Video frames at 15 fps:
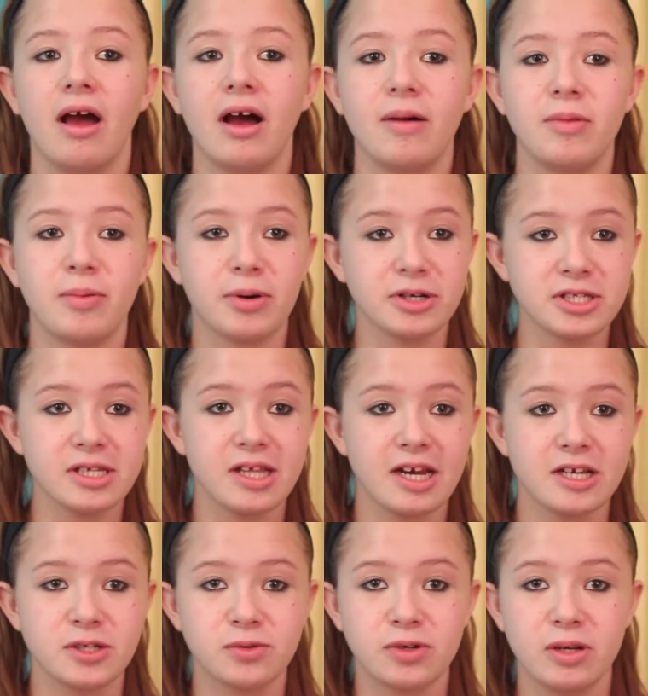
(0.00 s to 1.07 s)
The person
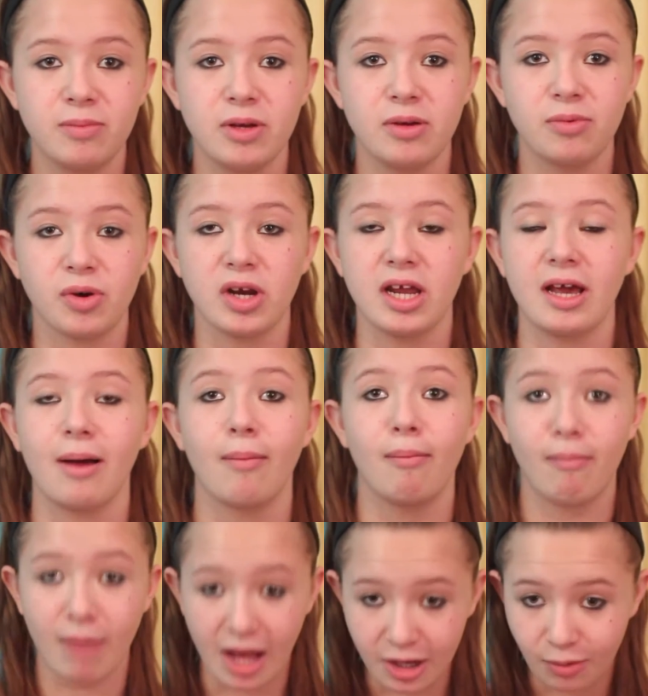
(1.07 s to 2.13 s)
that is going to be reading
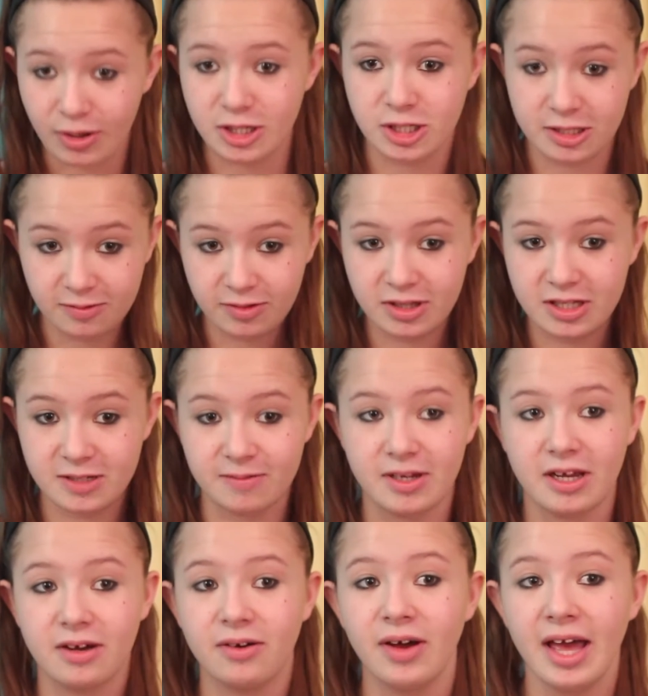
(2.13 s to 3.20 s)
my questions for this
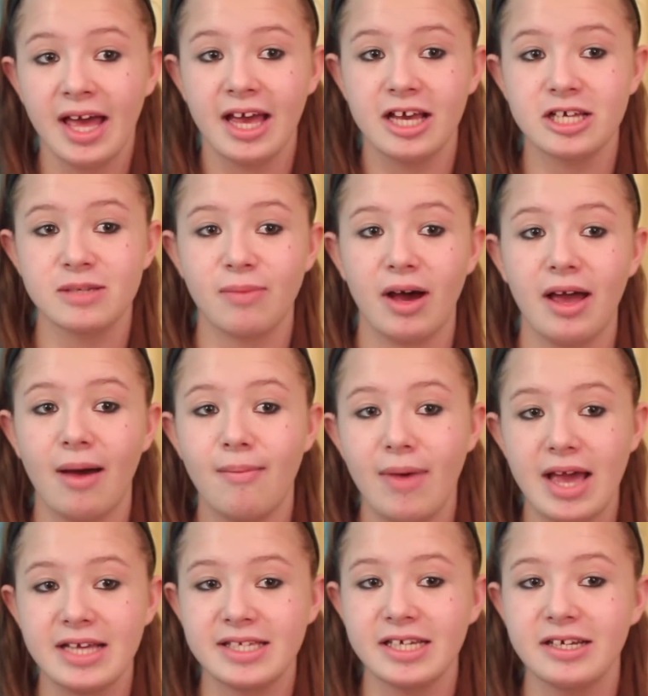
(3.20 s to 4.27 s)
video is my
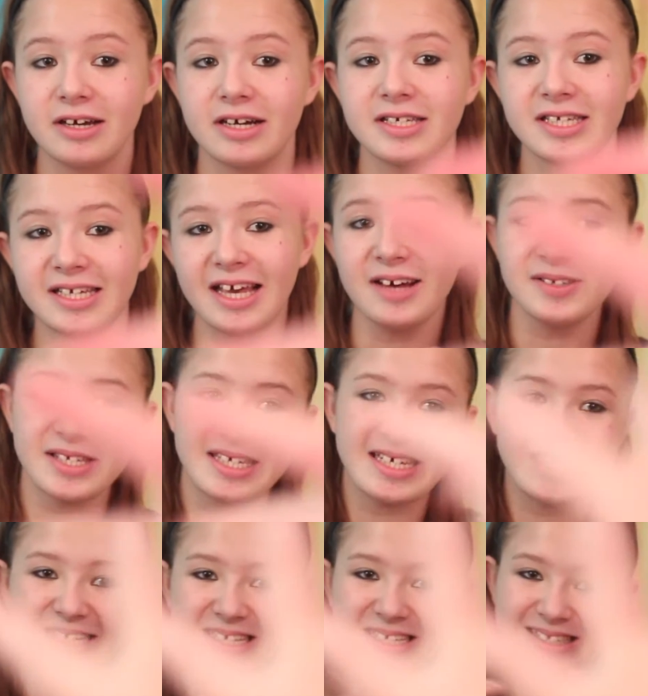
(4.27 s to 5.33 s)
amazing cousin
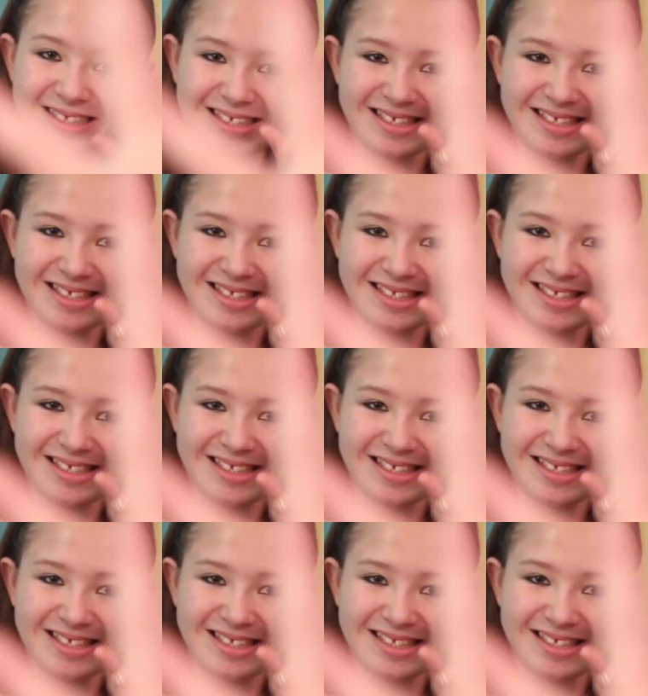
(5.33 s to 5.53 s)
Kelsey.